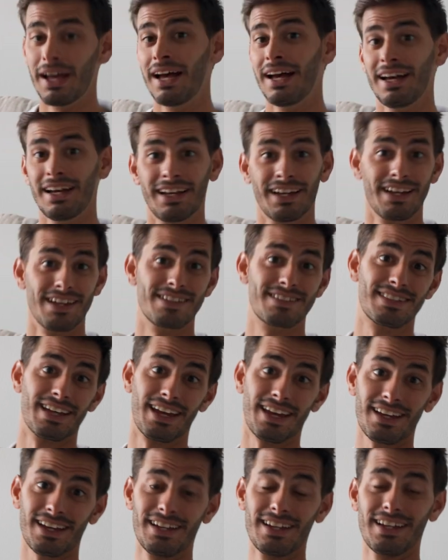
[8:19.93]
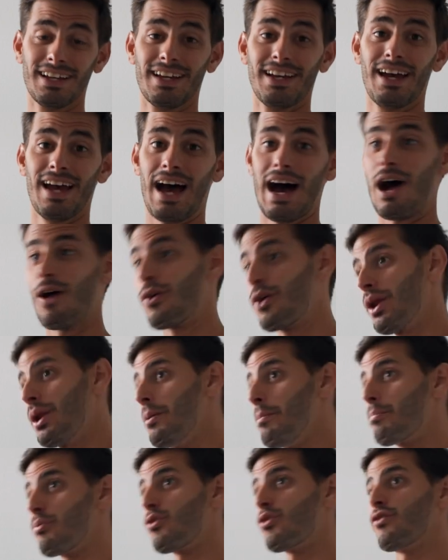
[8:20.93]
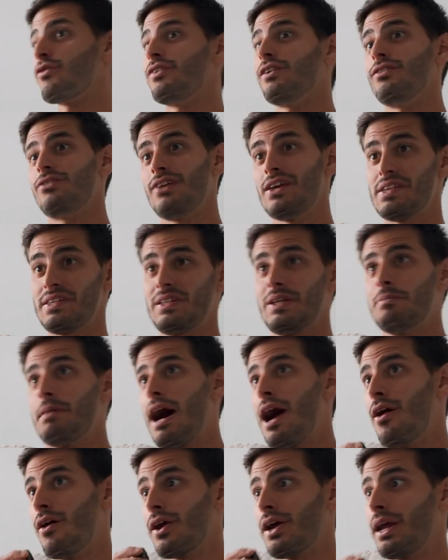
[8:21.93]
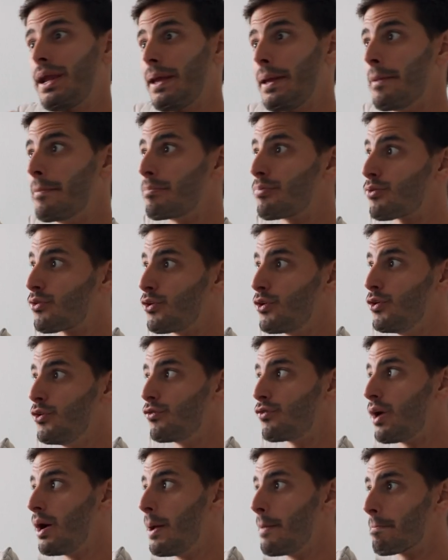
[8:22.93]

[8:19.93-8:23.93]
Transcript: It's like, how can I improve the system? How can I improve